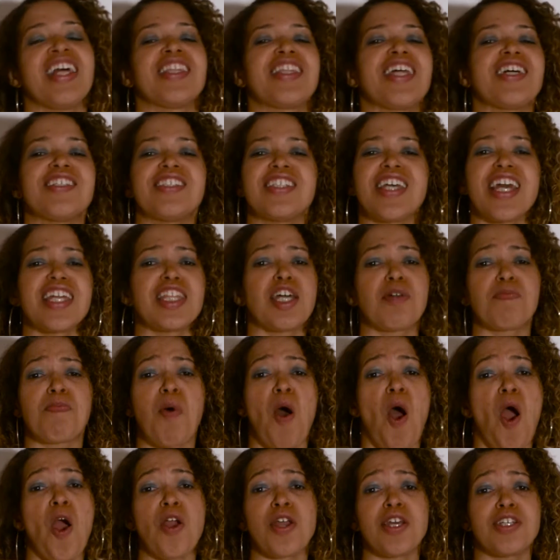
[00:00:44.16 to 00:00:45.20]
They'll say that
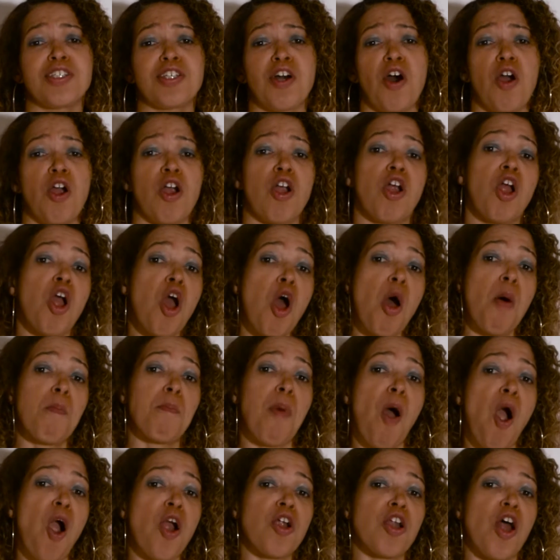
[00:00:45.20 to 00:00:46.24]
parties are
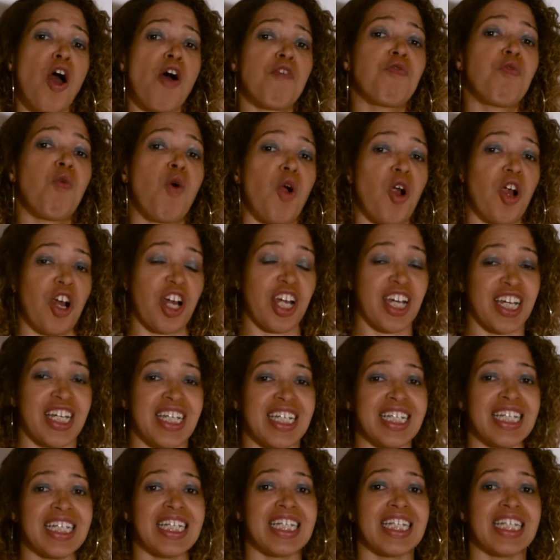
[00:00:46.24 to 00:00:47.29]
part of work,
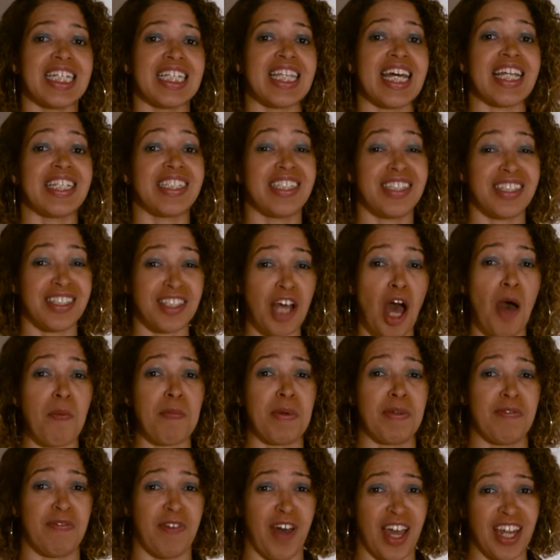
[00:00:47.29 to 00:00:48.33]
then stop
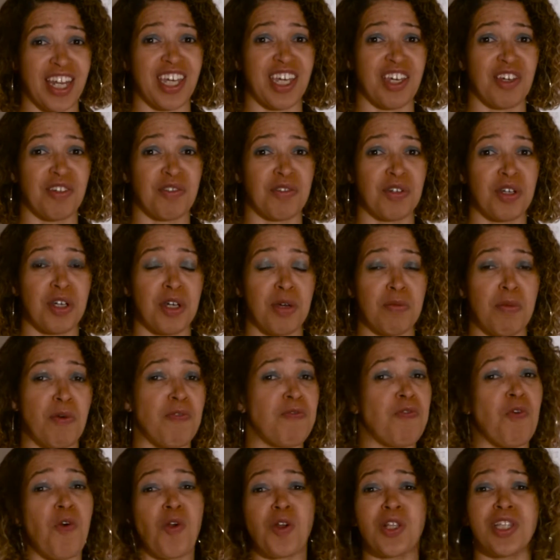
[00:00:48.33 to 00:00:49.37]
inviting you
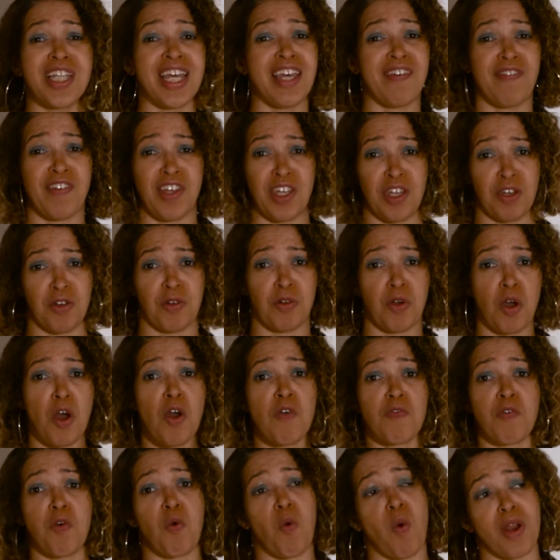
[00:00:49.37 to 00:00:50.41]
before leaving you
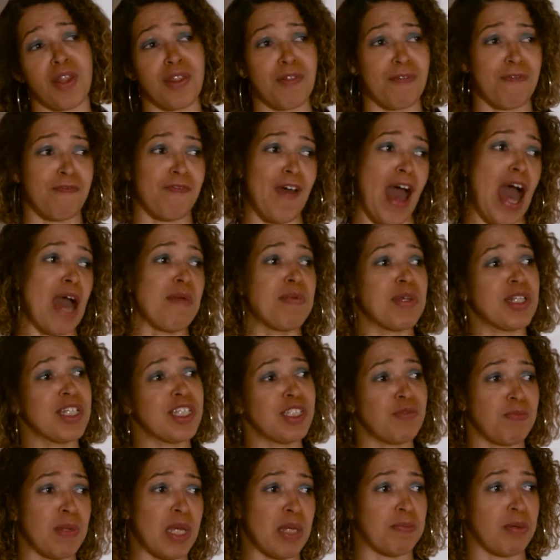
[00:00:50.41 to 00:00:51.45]
for one of the
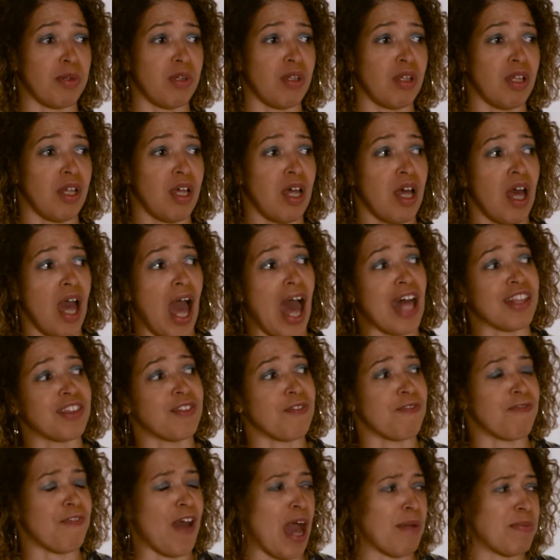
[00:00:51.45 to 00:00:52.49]
fabulous people at
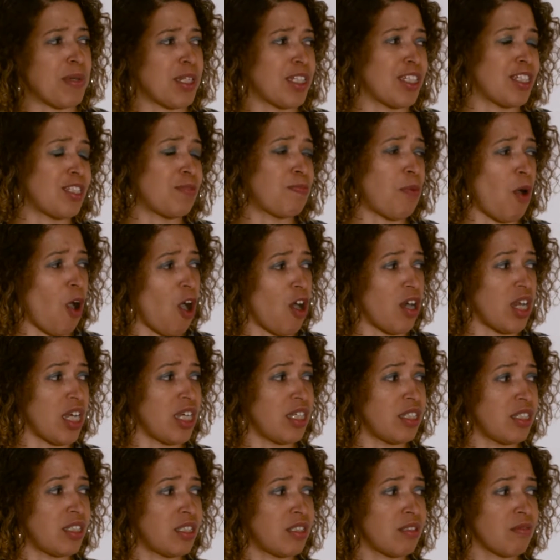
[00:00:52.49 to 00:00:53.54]
the fabulous
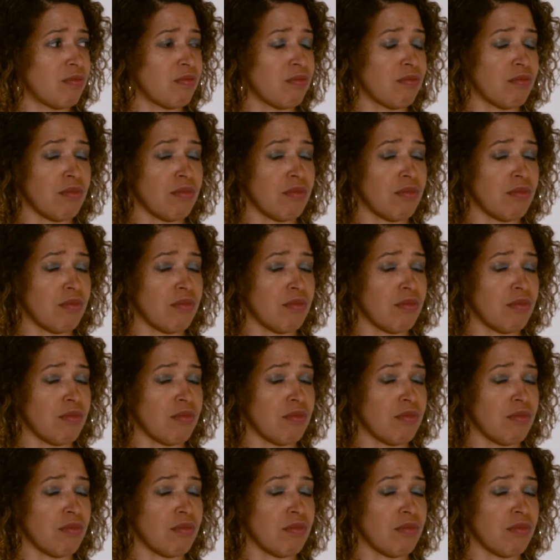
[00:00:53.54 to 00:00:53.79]
parties.